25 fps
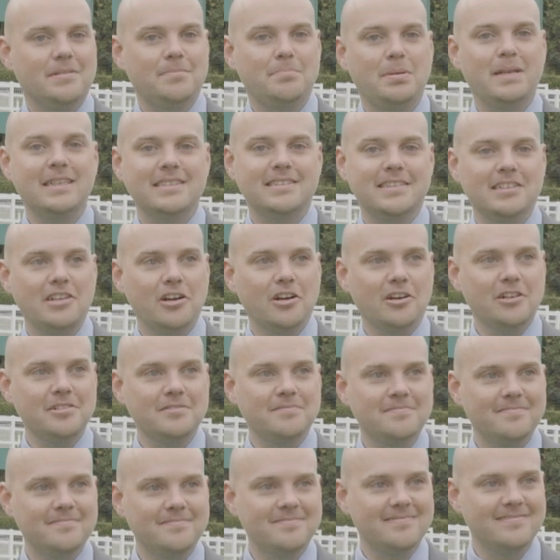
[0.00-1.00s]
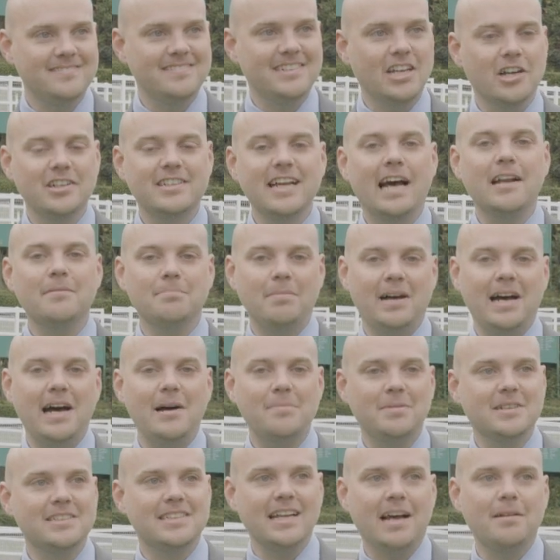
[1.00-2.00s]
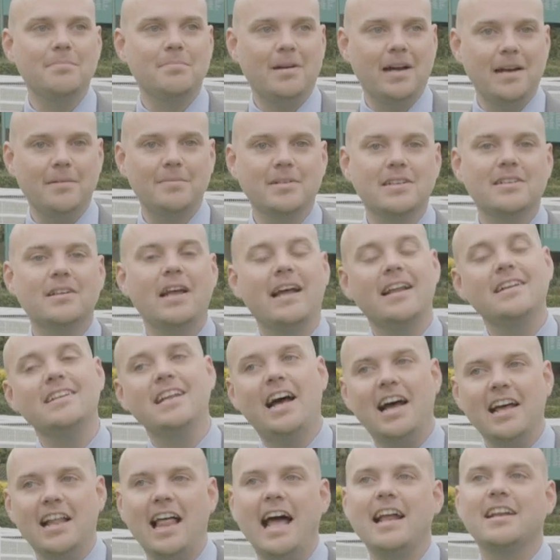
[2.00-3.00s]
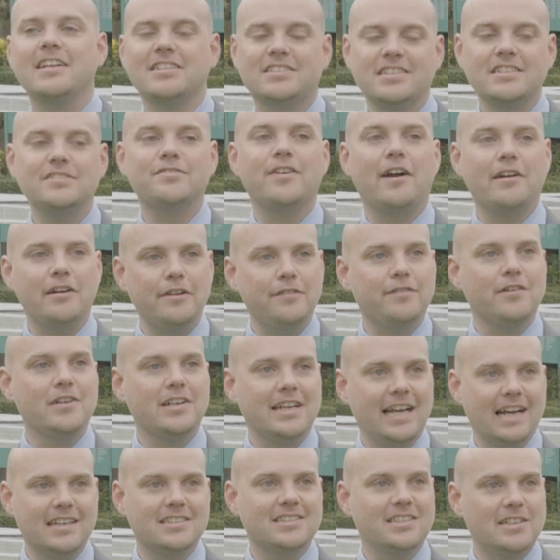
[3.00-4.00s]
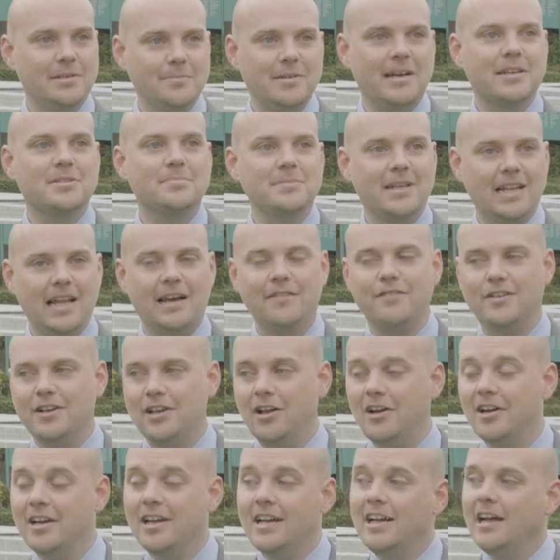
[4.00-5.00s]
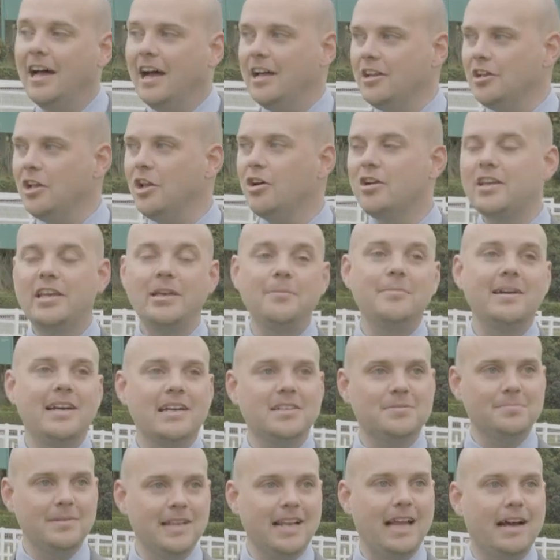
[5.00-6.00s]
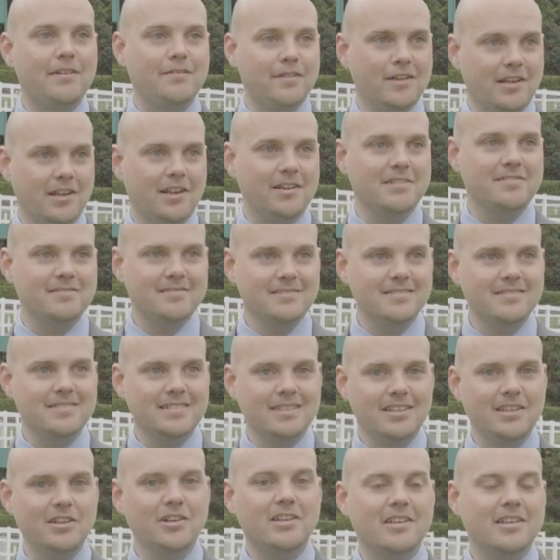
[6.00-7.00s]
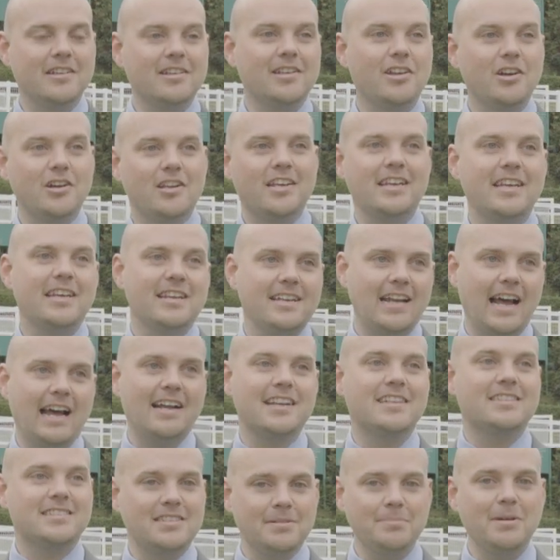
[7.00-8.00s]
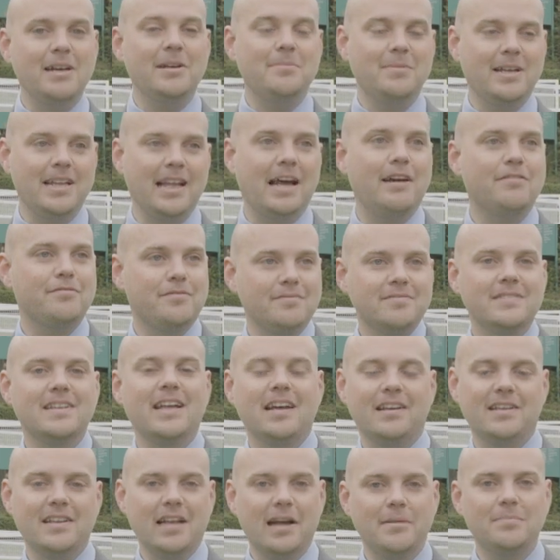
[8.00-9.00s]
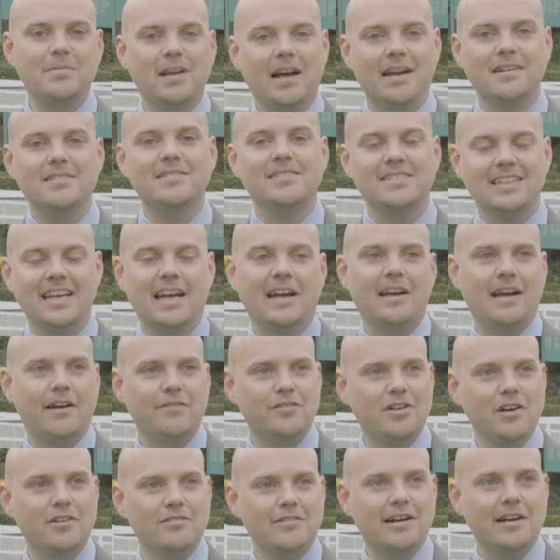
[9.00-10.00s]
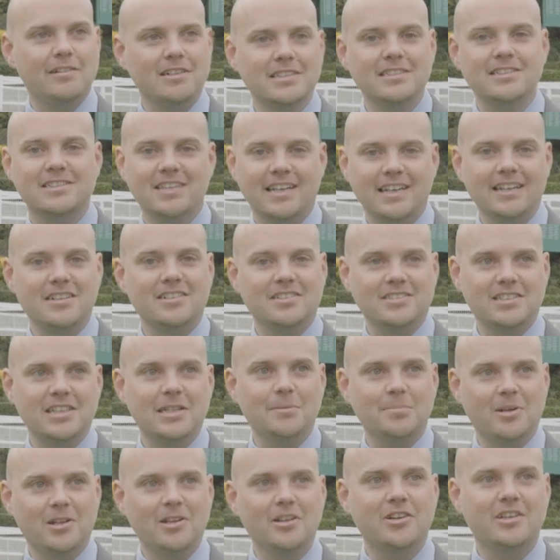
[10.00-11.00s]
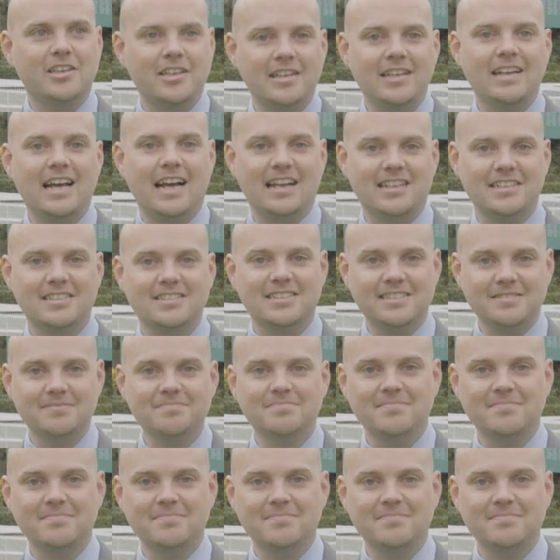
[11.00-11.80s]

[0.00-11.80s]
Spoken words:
Peter Norton. No, Dan Barber. Dan Barber. Niall Hannity's very funny, actually. He makes me laugh a lot. And Lucky makes me laugh a lot. Lucky and Hannity make me laugh. I've gone round in circles here, but Lucky and Hannity.